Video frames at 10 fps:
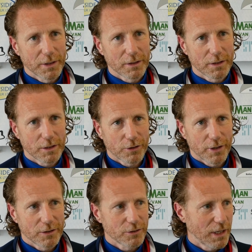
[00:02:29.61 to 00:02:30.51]
It
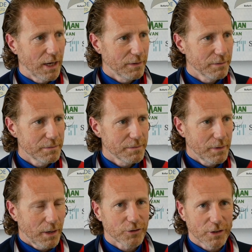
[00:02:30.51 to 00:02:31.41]
creates that
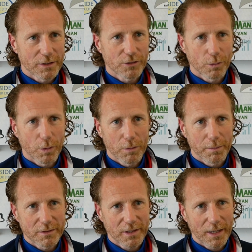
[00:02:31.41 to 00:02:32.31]
us against the
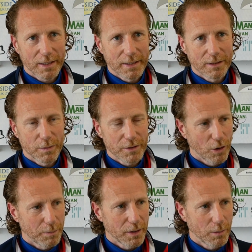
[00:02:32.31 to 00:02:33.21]
world mentality, and we've
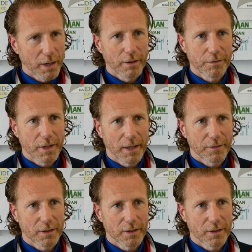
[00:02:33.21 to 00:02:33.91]
got to be aware of that.